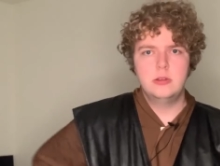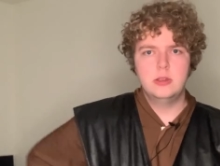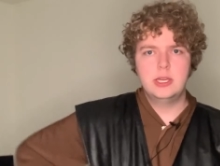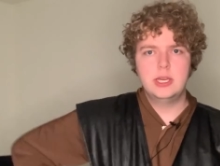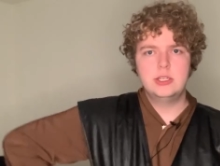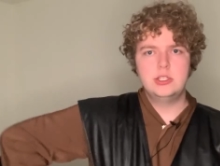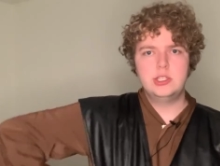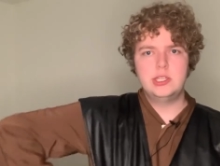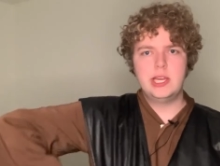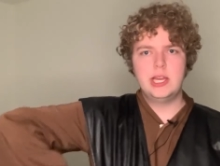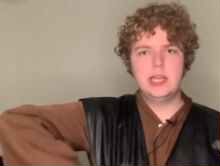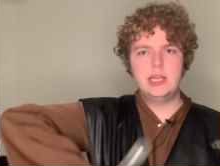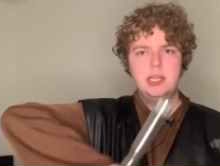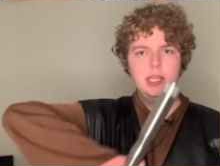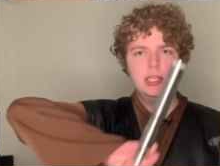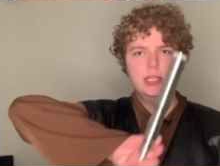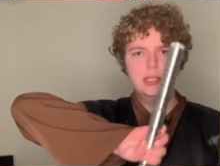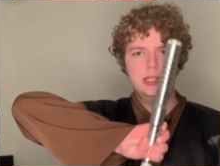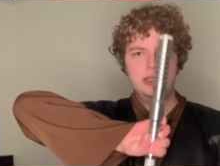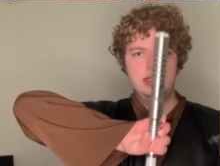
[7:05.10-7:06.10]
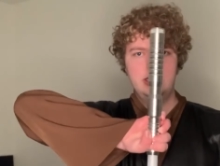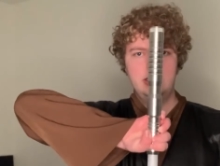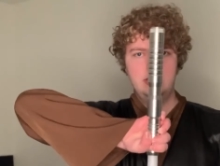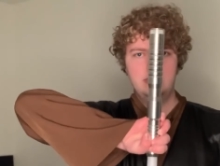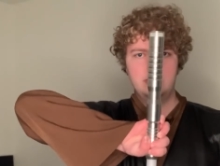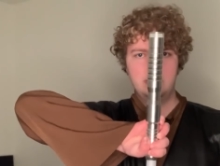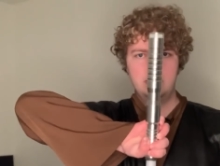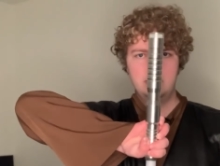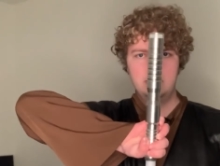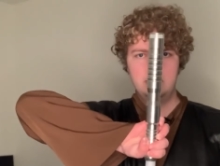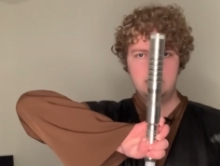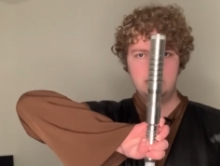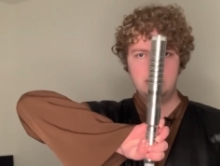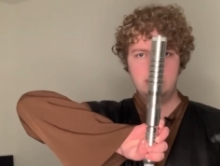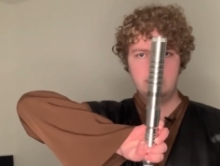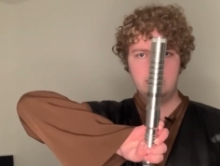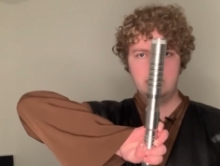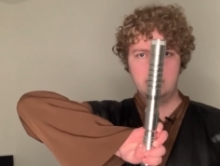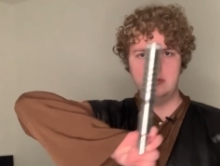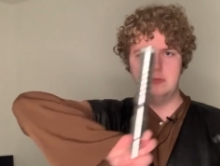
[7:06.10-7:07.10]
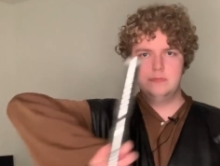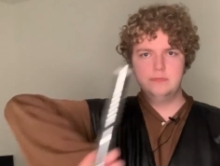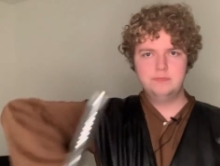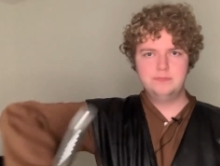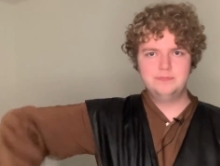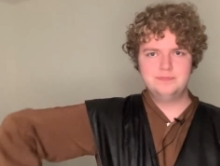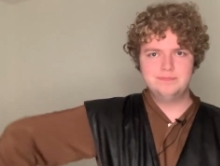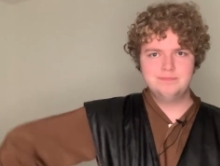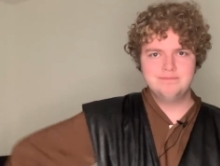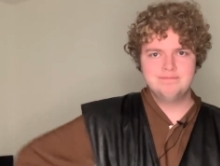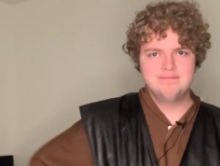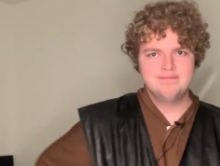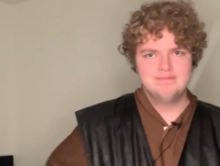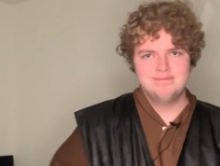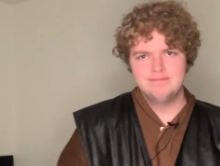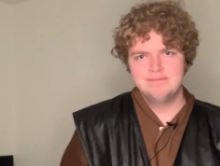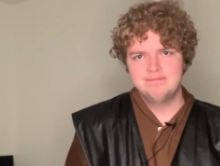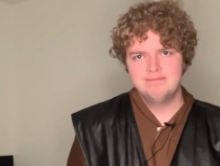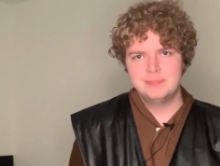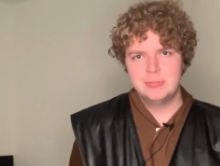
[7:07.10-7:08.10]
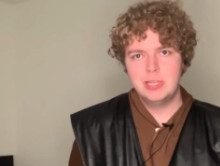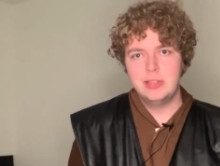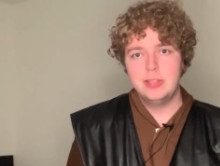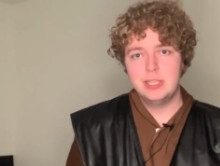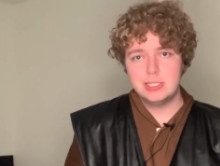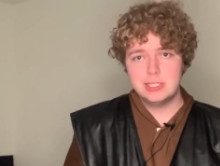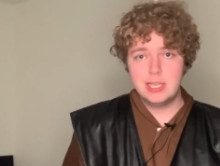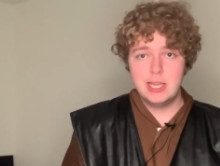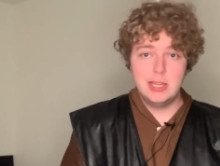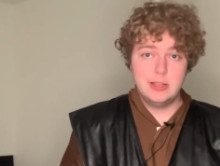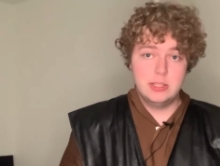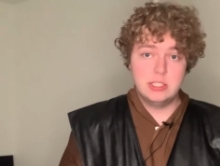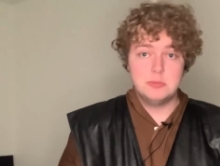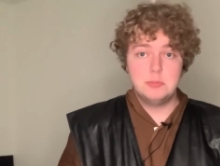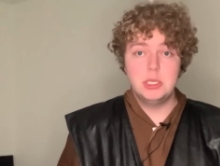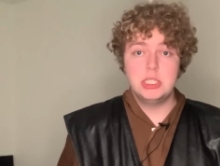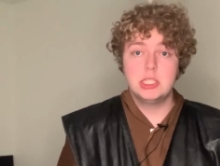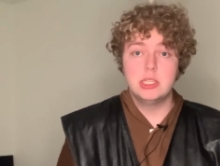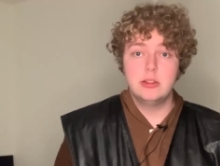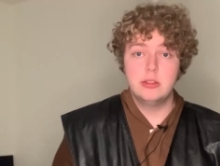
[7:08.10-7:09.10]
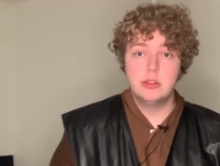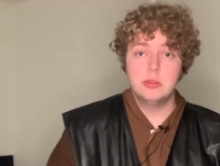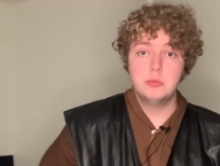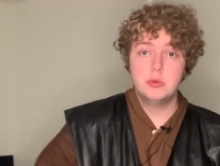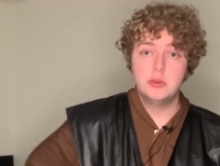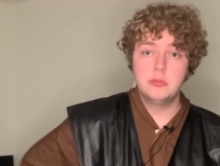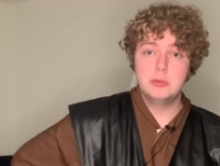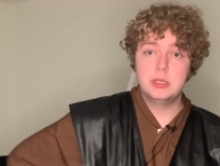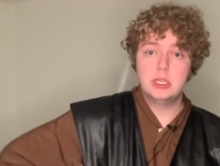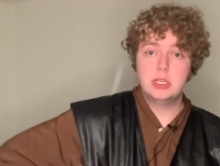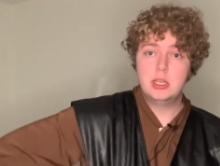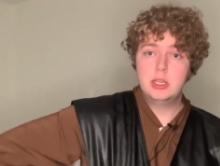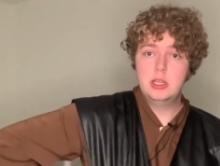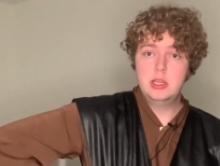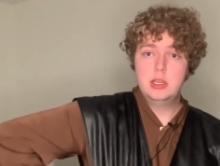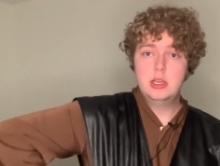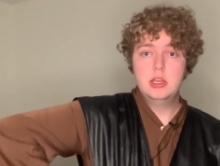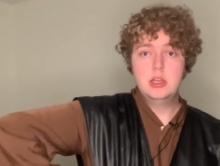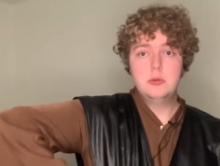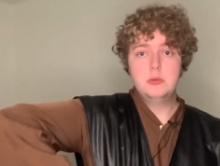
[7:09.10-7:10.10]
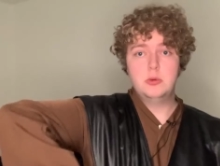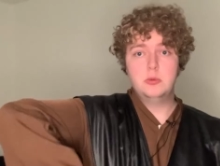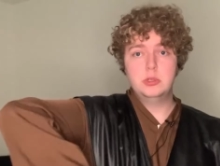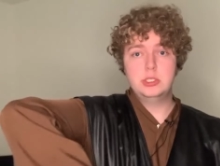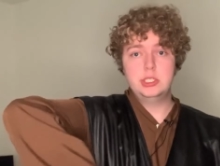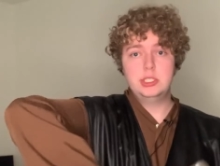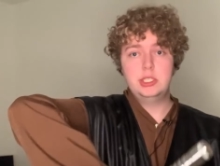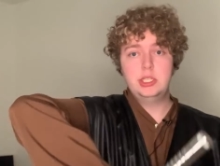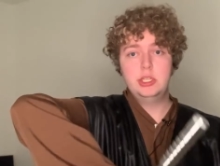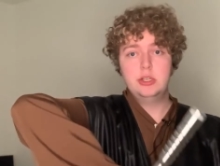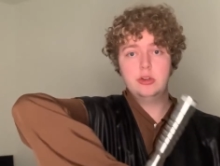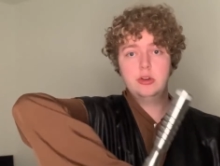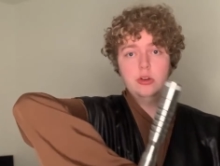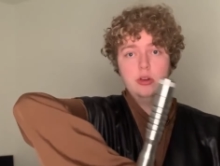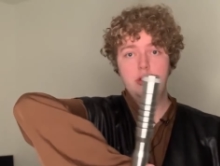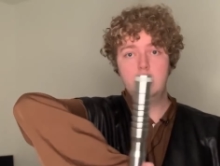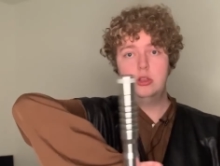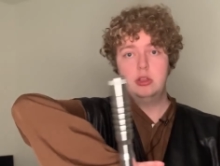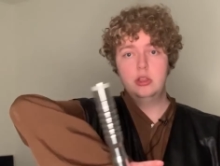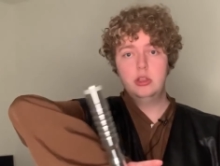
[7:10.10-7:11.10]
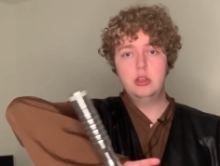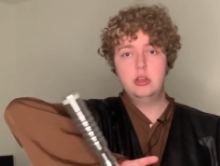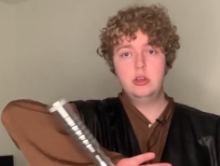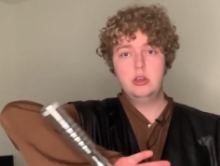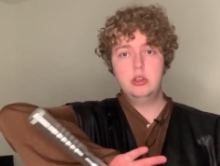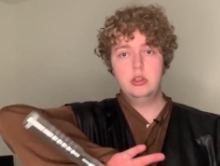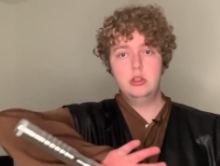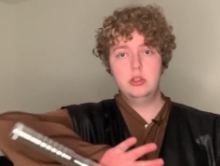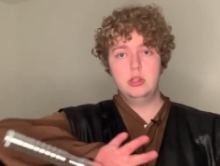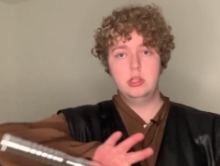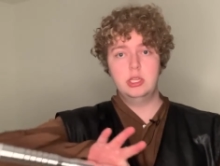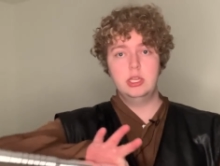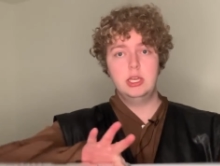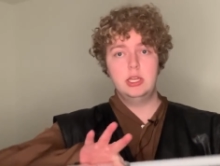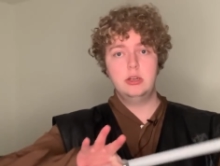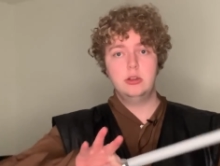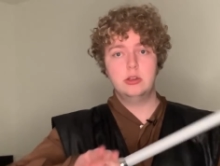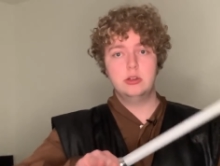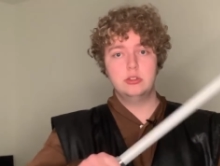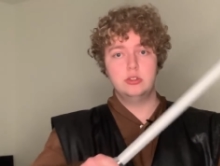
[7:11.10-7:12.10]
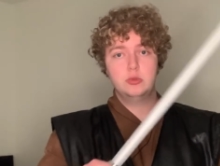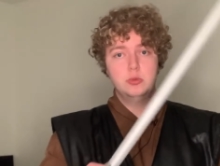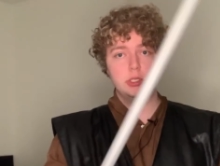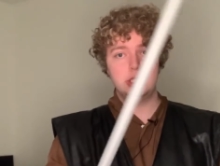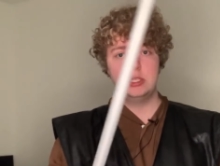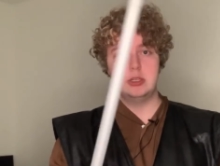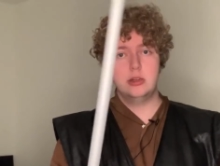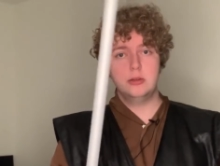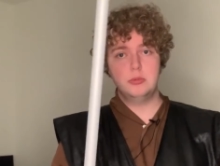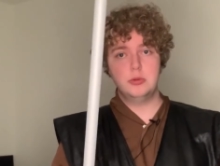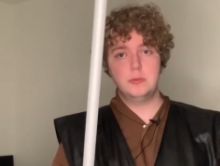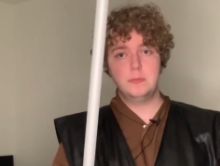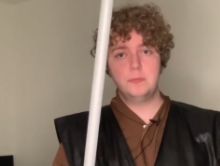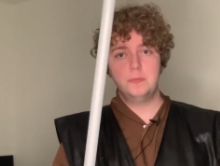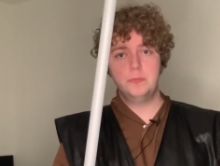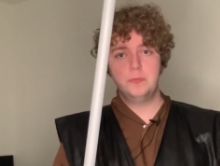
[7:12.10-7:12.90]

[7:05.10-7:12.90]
You're kind of just hiding it and you're showing it. That's basically the movement. Once it's here, again, you're going to twist it up.